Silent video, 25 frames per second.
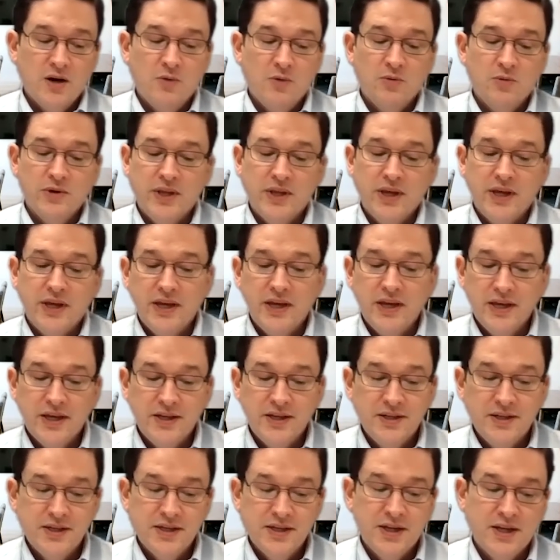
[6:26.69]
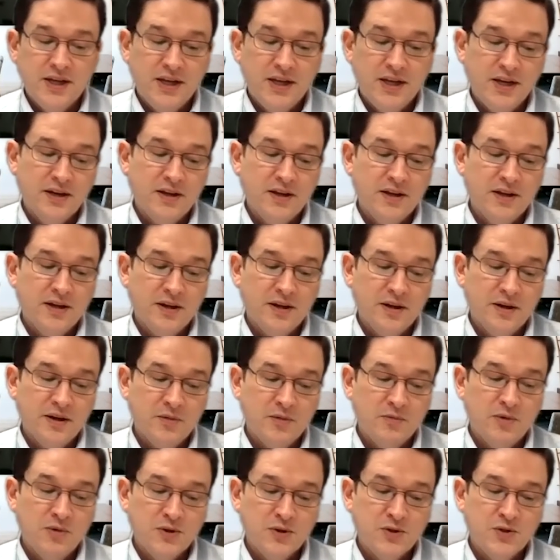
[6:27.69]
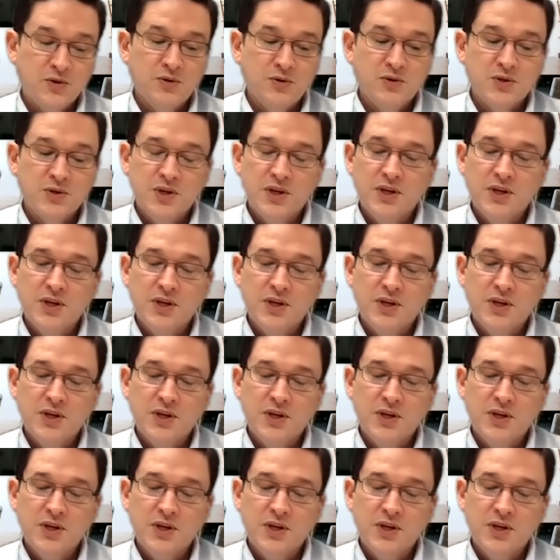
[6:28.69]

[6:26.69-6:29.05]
when they hit, and as soon as